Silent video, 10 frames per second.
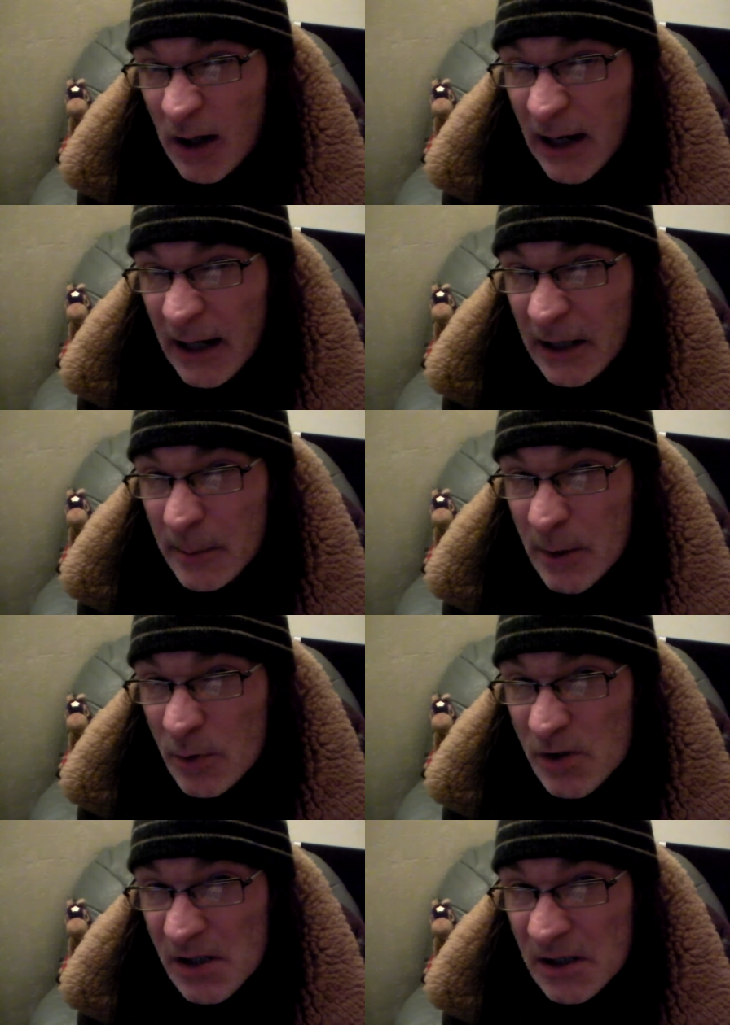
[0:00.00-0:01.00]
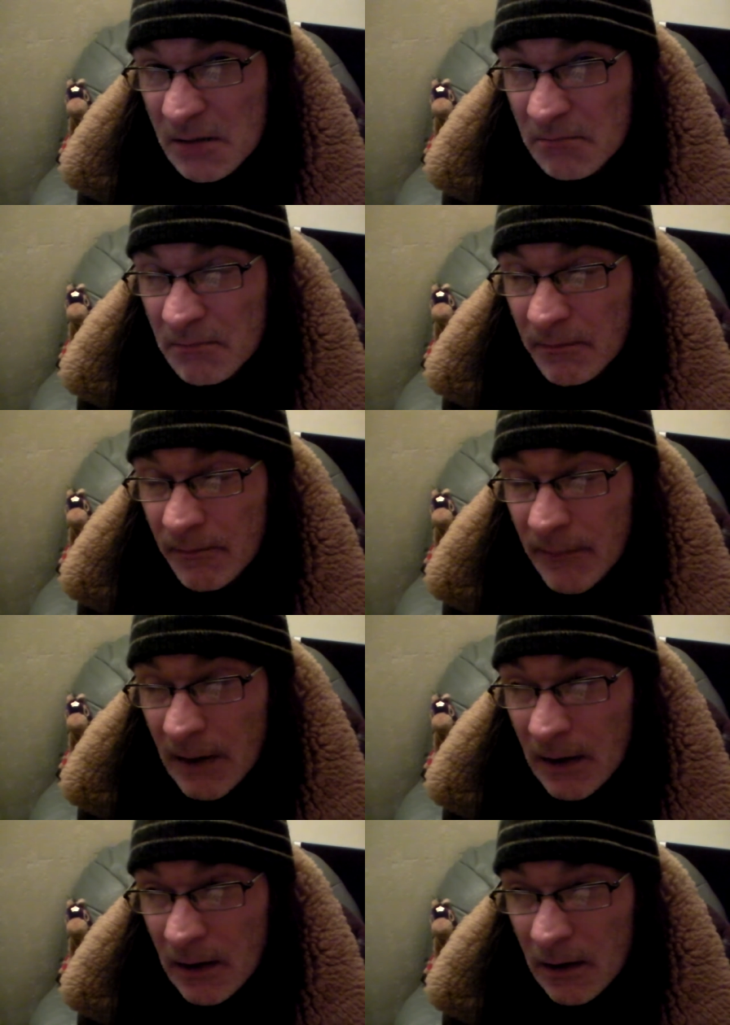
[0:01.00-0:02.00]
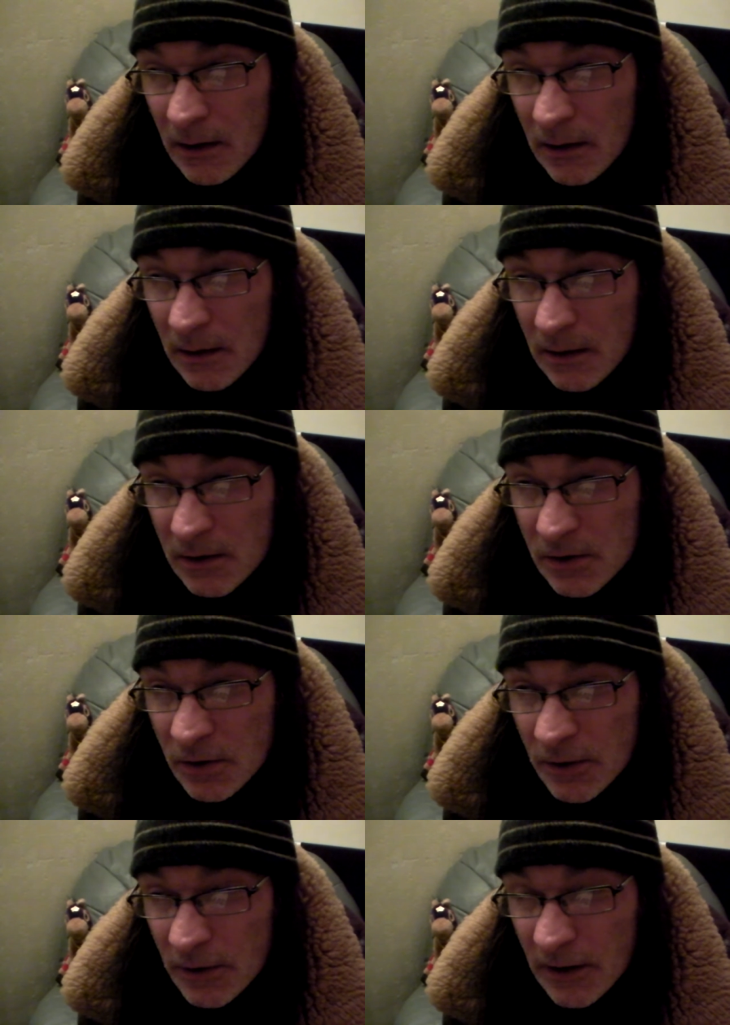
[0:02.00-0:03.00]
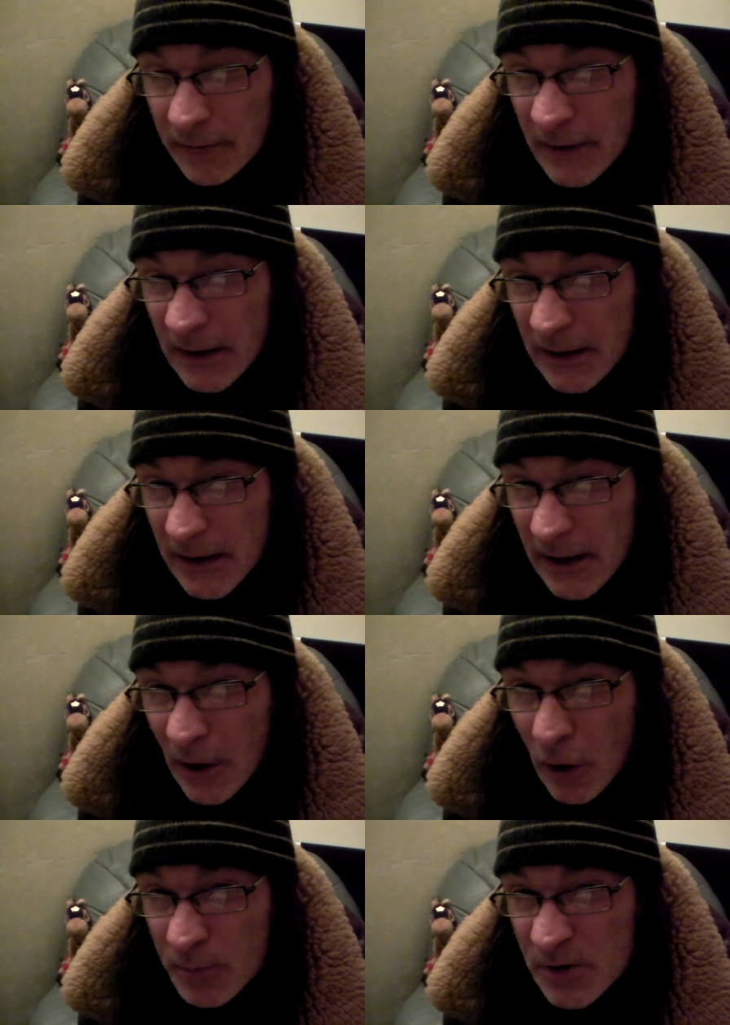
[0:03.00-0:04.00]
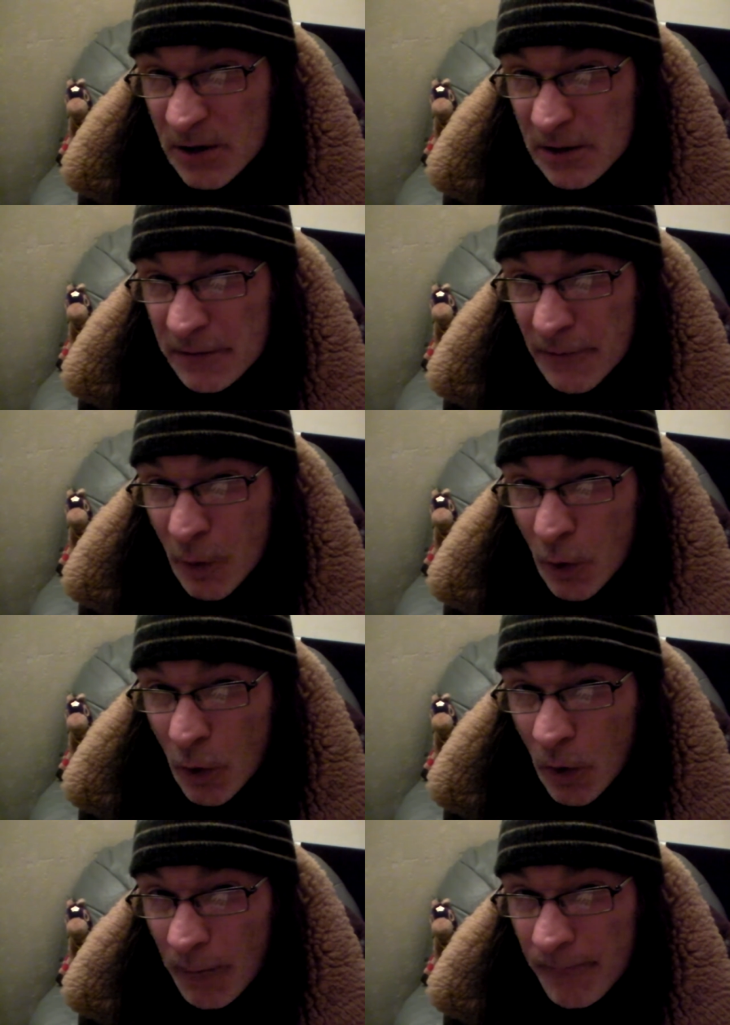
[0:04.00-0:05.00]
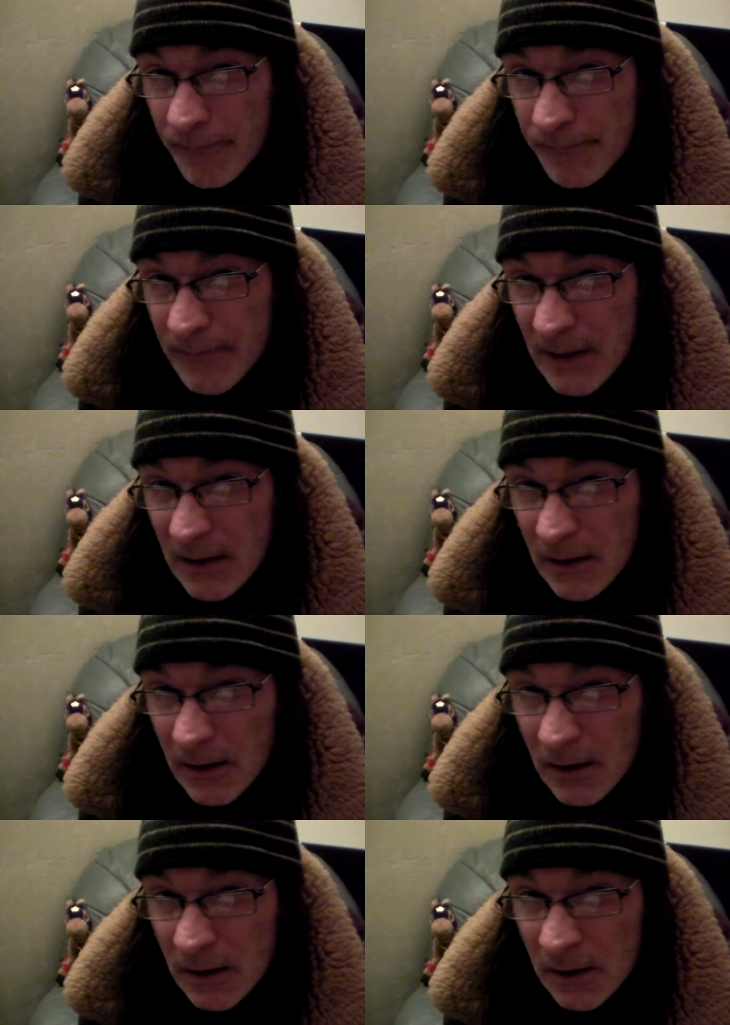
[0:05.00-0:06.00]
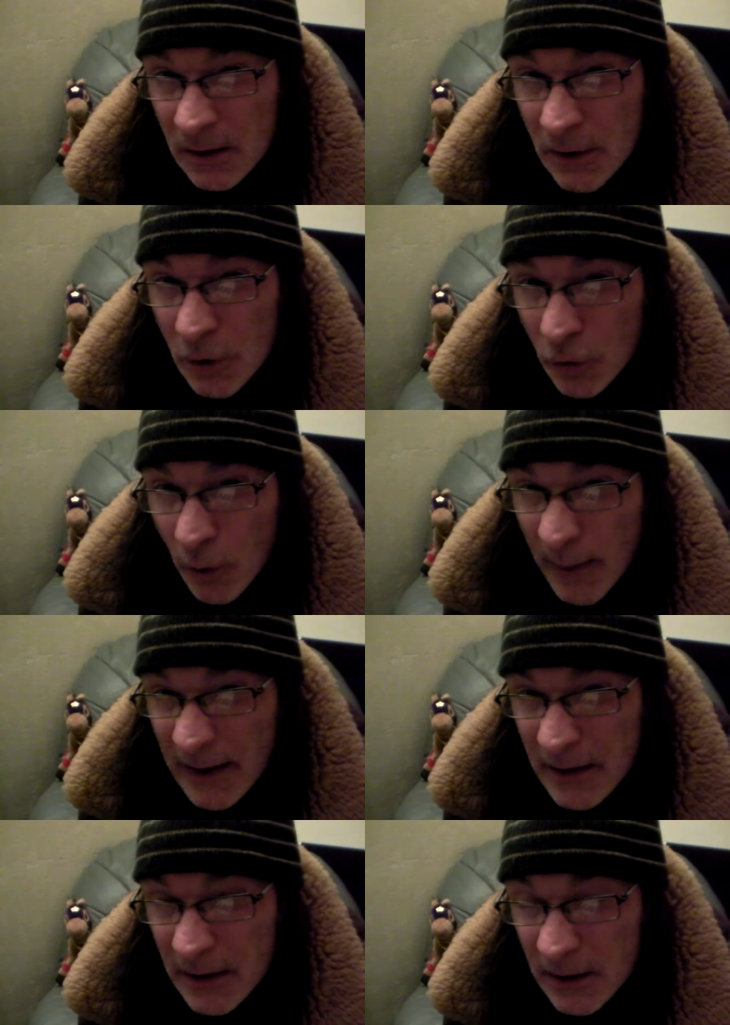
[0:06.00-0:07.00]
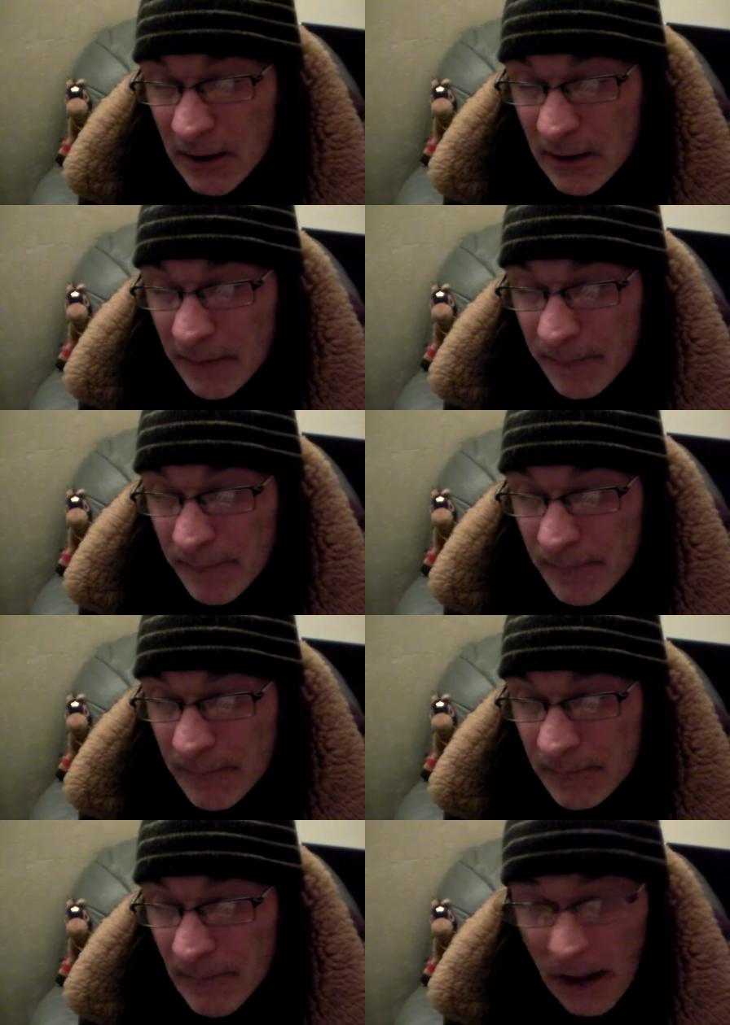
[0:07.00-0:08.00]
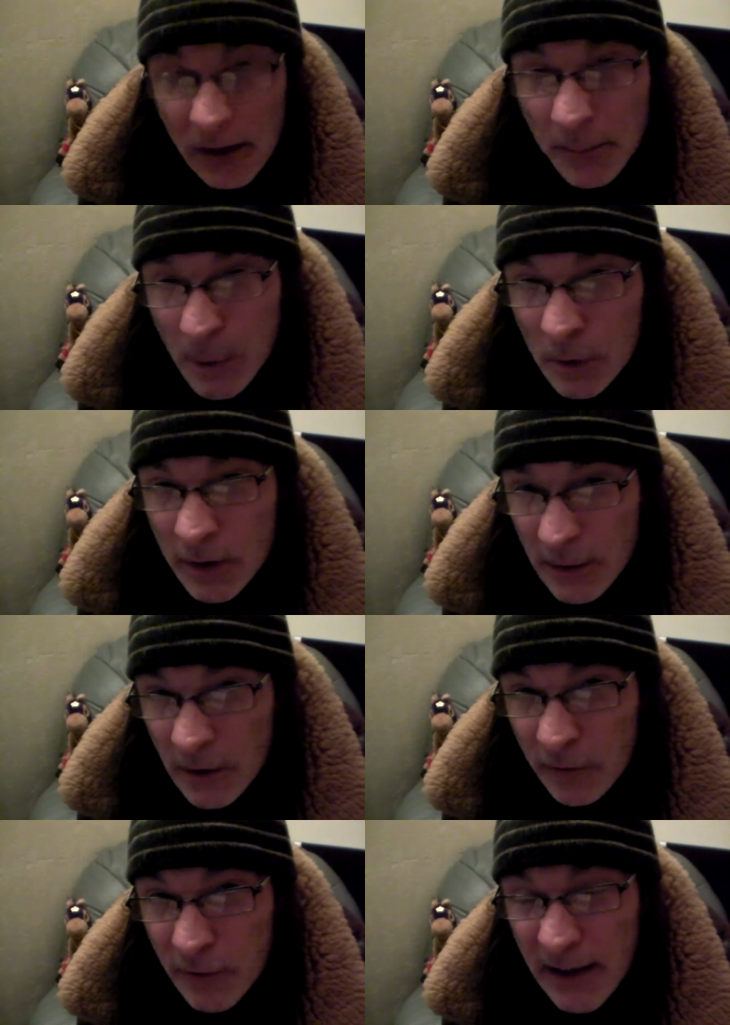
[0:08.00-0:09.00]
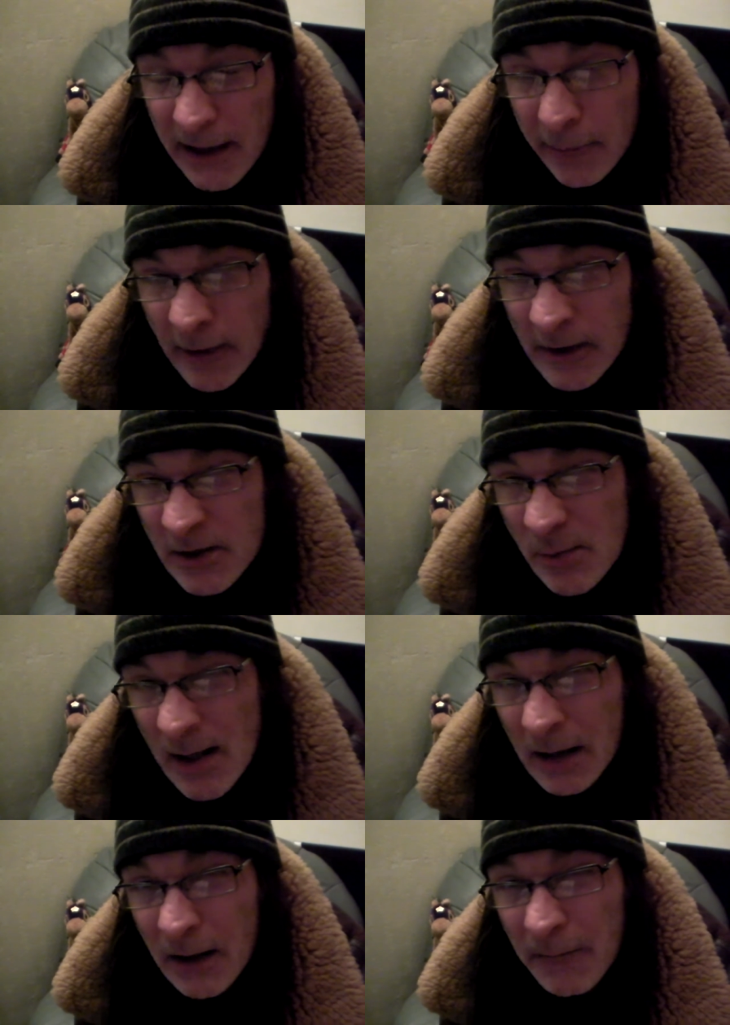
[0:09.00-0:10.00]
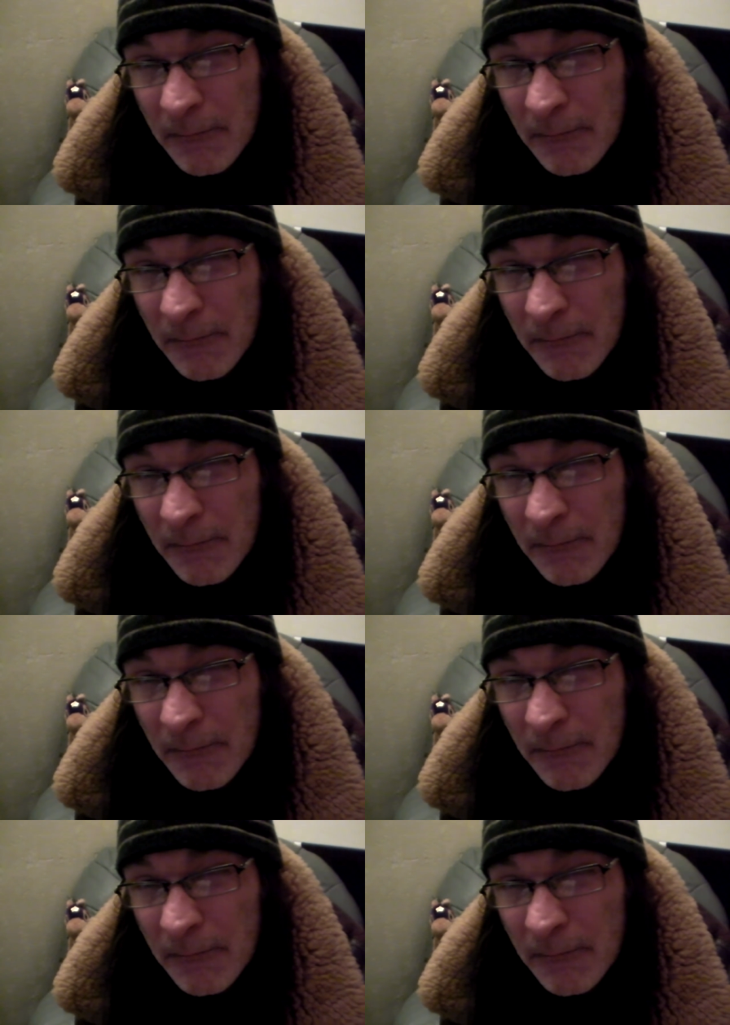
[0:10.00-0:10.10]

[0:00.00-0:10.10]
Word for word: kind of music so the, I think they opted for New Romantic. And they pulled it off really well as well.